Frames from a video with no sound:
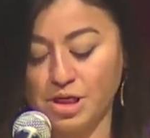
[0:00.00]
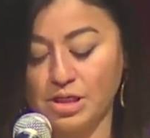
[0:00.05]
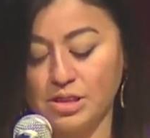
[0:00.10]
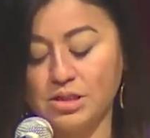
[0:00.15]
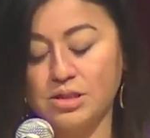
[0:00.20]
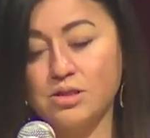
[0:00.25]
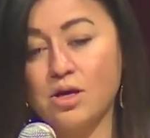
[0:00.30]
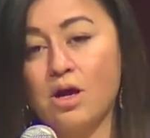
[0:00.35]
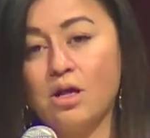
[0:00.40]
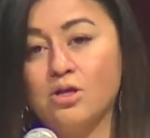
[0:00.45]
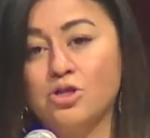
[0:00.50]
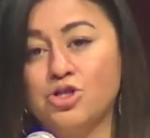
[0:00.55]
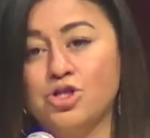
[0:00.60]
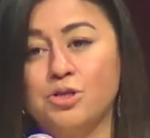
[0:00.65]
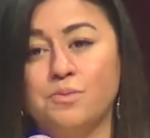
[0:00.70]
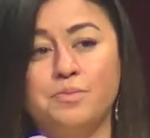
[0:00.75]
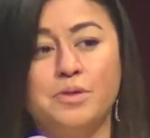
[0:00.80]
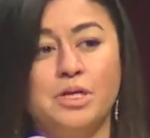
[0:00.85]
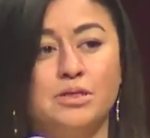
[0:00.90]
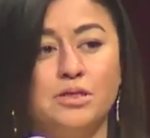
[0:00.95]
a
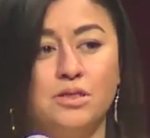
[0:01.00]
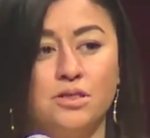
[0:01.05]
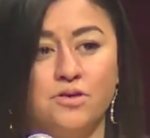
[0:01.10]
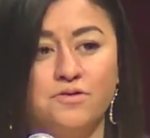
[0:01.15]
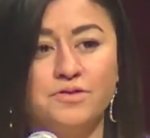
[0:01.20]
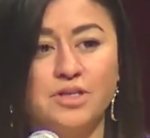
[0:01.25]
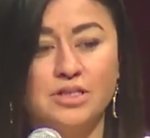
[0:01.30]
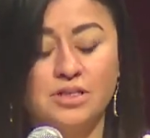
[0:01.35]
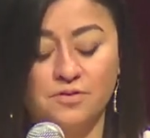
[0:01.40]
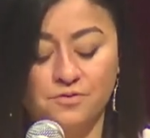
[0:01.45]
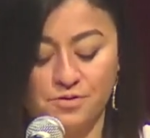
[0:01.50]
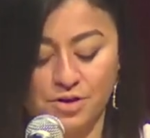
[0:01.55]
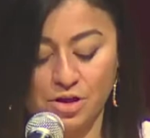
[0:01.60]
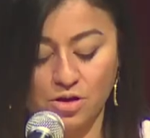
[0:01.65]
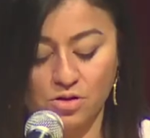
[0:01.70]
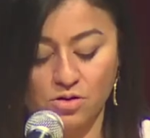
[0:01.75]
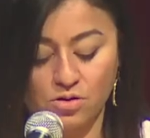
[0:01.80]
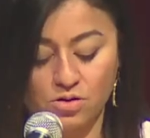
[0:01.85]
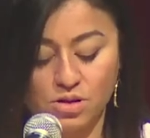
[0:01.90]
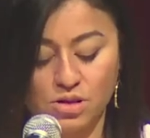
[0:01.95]
scholarship that served as a
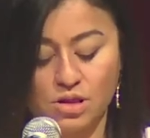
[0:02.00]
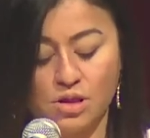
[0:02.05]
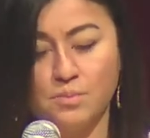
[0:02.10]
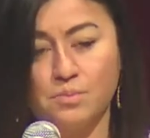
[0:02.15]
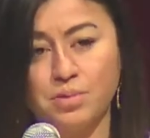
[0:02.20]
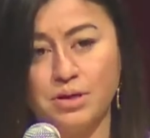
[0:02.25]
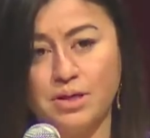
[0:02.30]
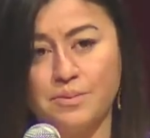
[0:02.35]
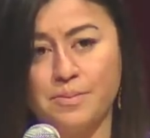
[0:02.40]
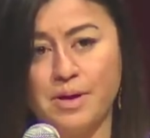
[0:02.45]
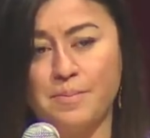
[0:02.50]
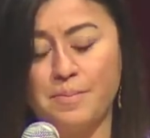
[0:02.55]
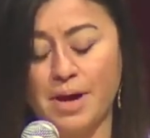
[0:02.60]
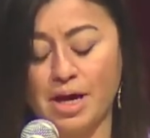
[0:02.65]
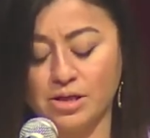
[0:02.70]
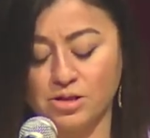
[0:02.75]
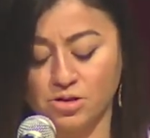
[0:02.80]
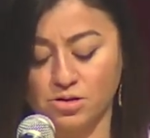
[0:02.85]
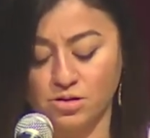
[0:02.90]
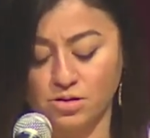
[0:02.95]
vehicle to complete my
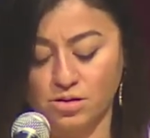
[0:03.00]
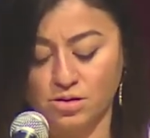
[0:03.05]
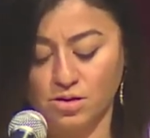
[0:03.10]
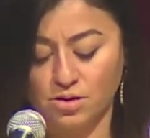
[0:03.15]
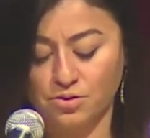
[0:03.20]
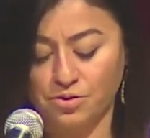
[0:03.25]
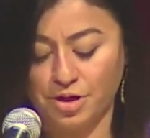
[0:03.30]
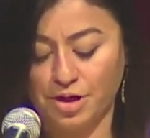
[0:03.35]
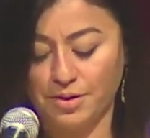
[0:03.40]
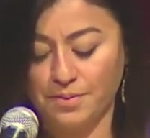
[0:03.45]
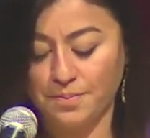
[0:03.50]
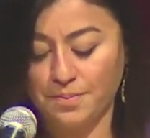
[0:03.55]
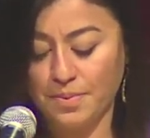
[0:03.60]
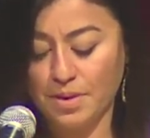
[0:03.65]
bachelor's degree.